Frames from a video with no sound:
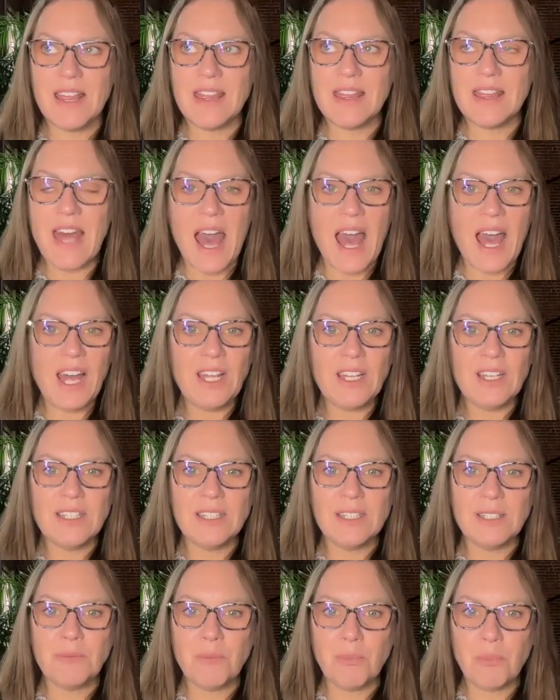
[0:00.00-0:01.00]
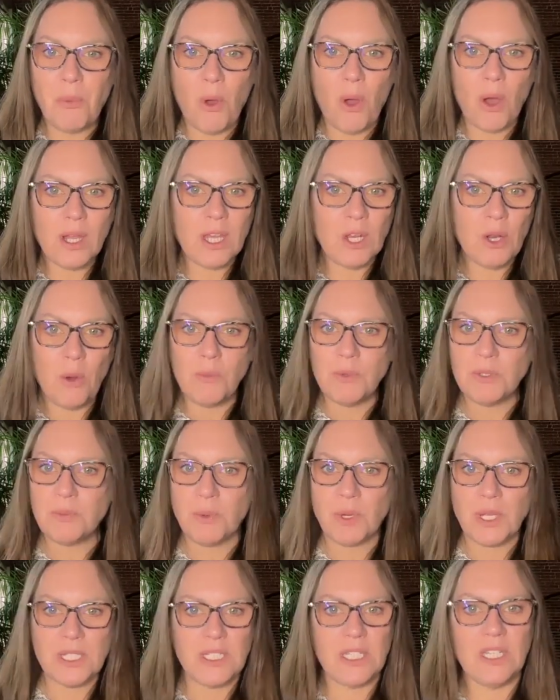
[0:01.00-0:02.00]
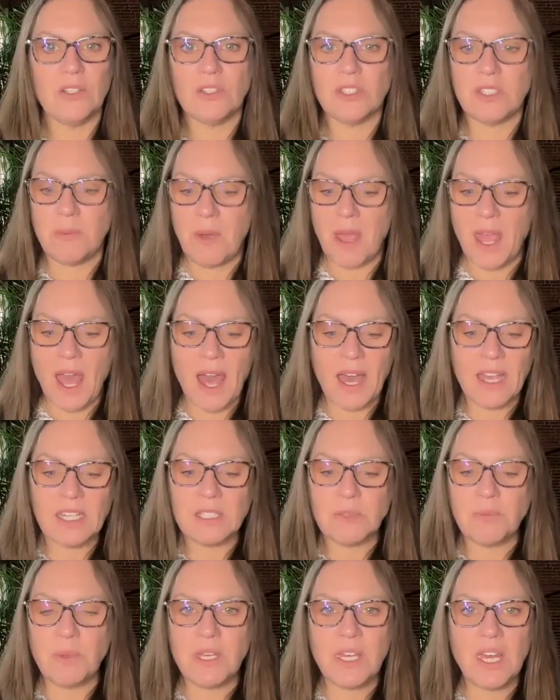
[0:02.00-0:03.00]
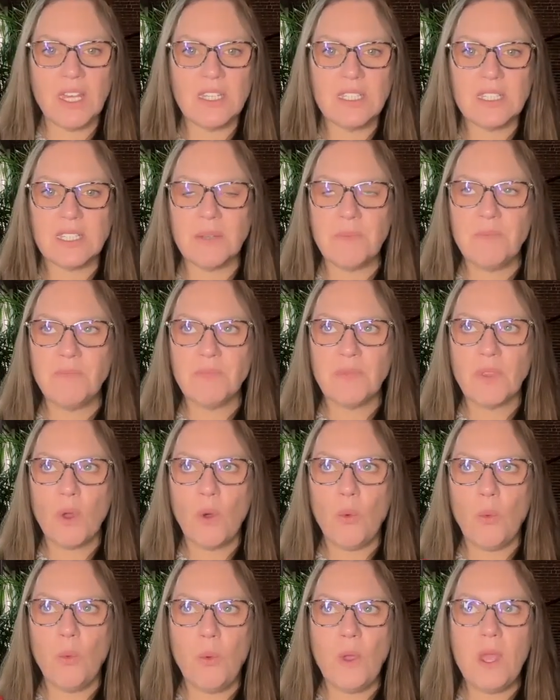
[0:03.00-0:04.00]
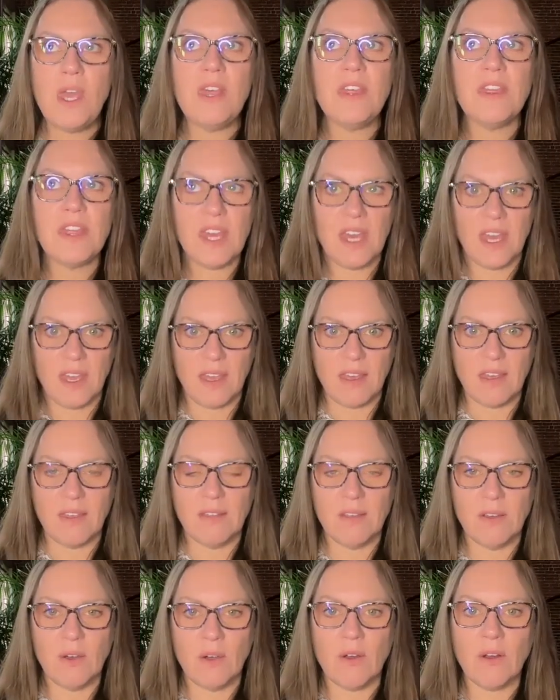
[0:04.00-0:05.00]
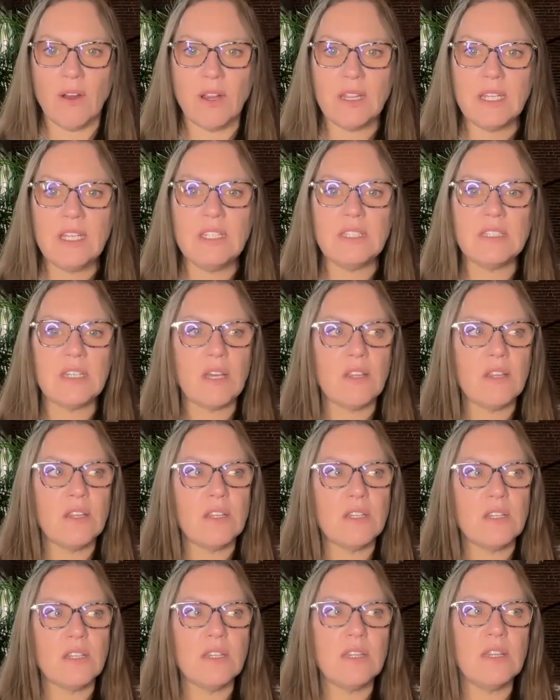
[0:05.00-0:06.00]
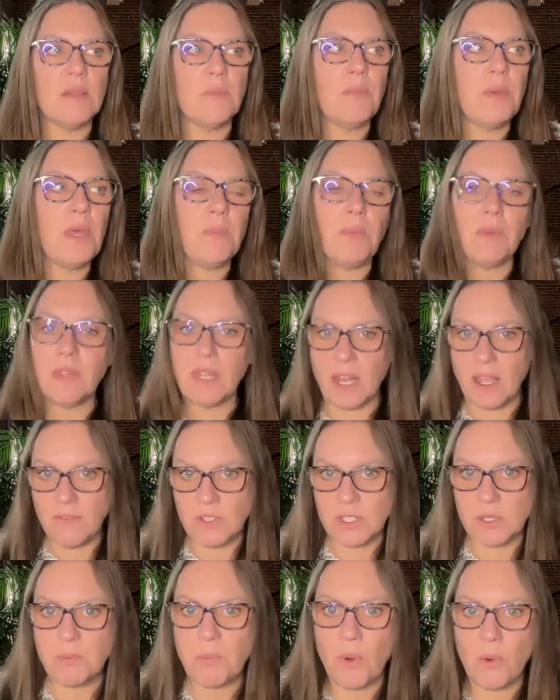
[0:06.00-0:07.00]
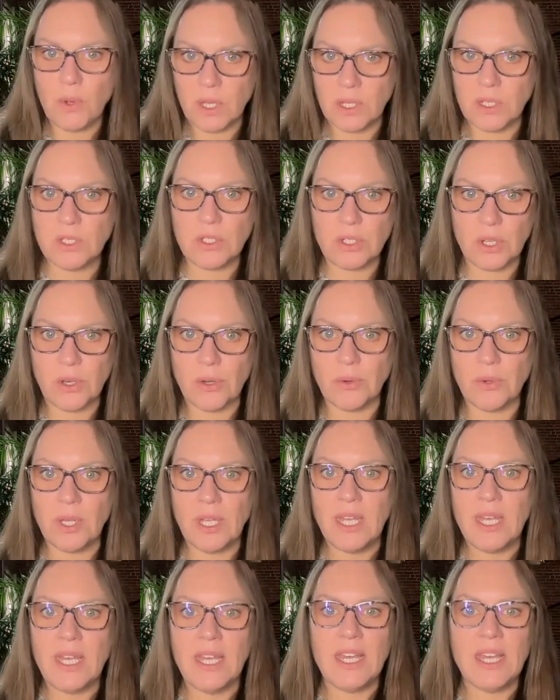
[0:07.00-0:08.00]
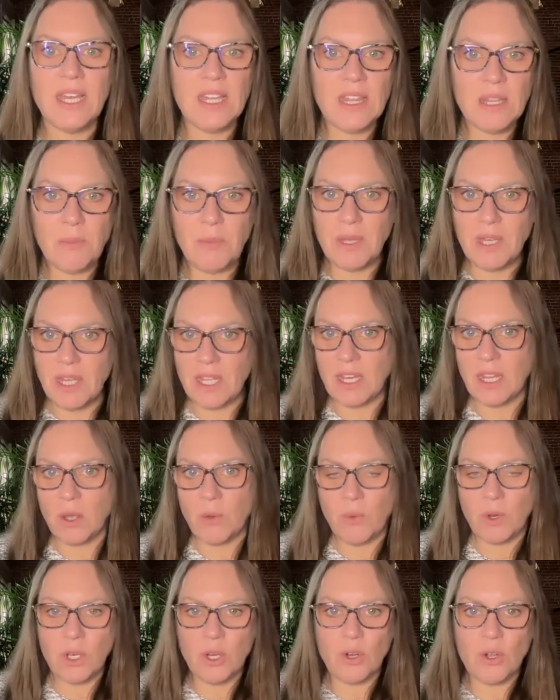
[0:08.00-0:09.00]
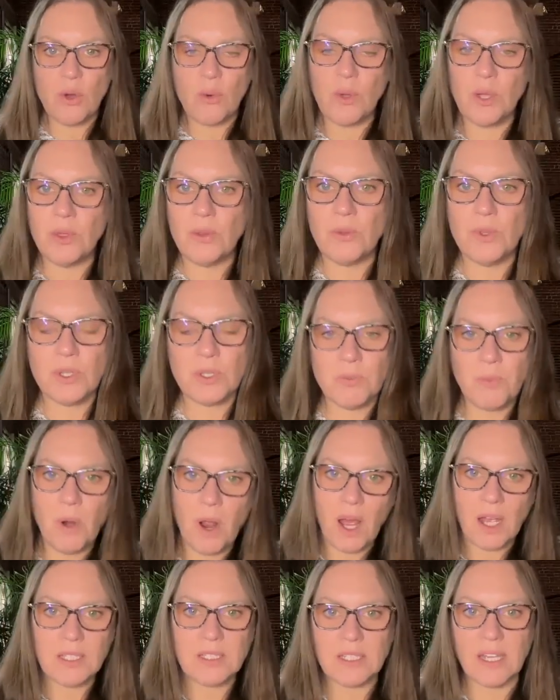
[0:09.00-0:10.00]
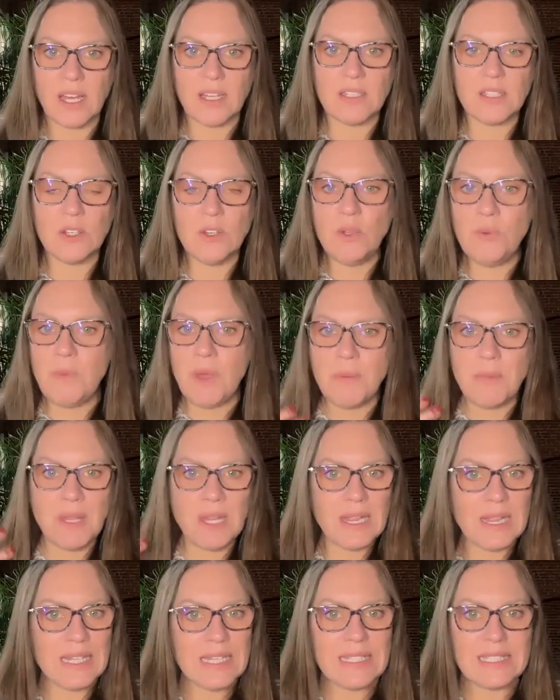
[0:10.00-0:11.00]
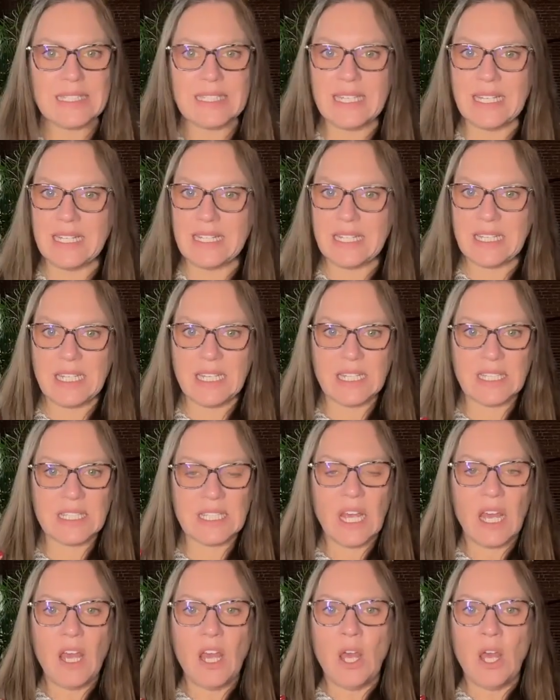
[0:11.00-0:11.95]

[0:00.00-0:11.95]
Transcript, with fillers: That can almost bring tears to my eyes because we think, or at least the people that I've spoken to in the beginning, when you're going through this process, and you may be listening to this,